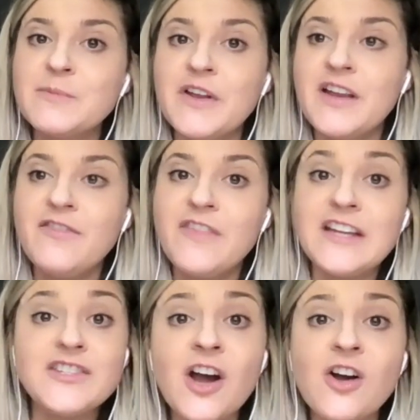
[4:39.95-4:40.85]
But if they
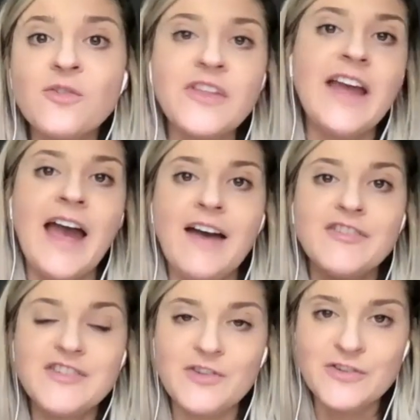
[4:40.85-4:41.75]
don't, they have
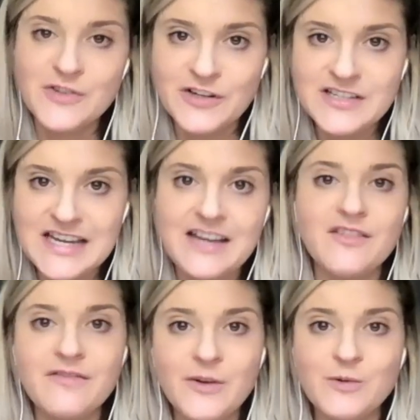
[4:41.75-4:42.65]
until a certain date in
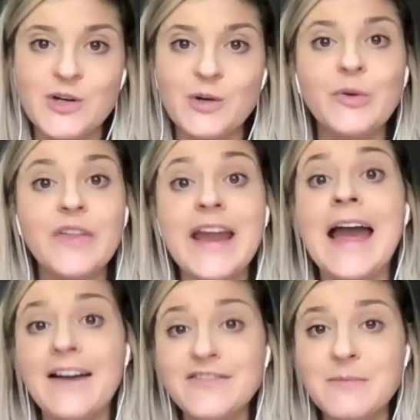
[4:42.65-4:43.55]
the future where they
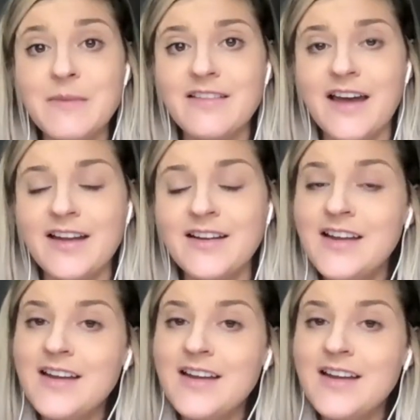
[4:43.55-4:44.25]
have to make that